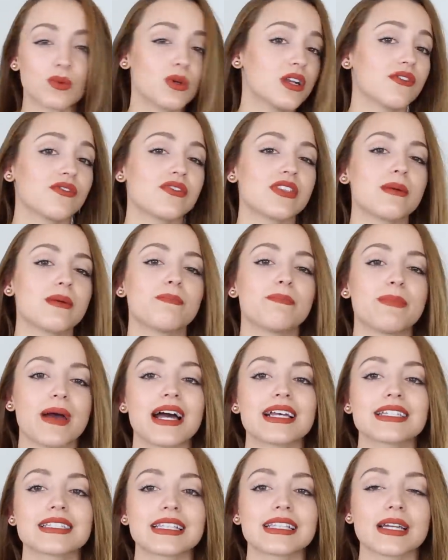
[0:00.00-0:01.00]
One of the
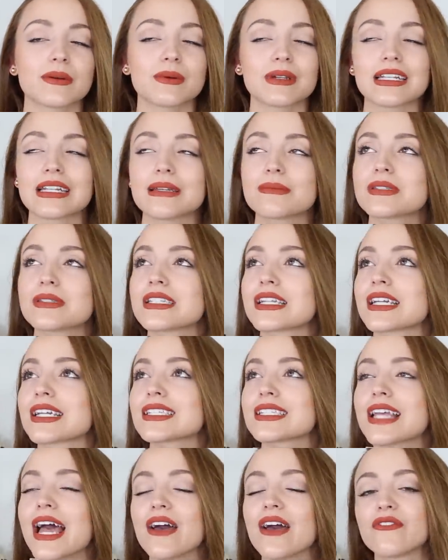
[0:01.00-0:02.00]
best liquid
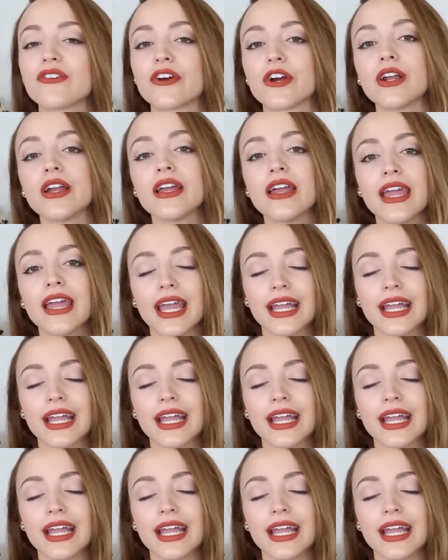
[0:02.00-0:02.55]
lipsticks ever.